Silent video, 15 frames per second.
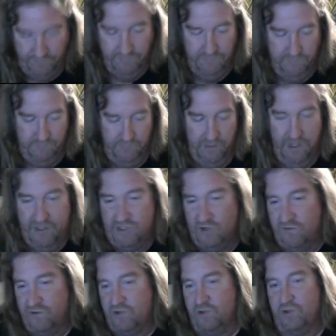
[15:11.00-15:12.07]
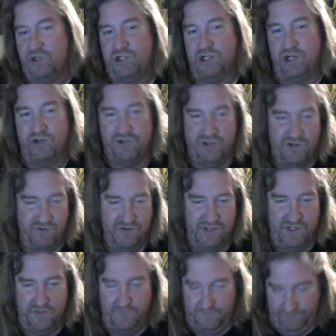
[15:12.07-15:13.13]
heads over to a shuttle service.
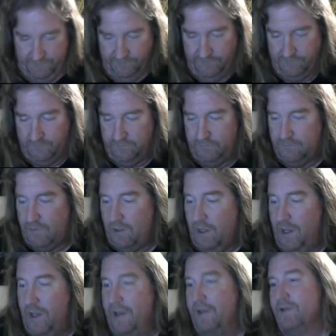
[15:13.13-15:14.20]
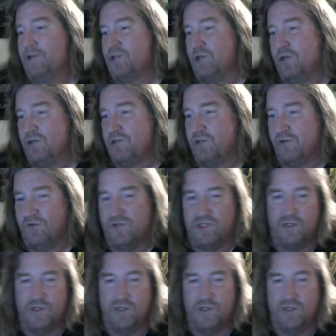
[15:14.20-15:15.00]
And the shuttle service,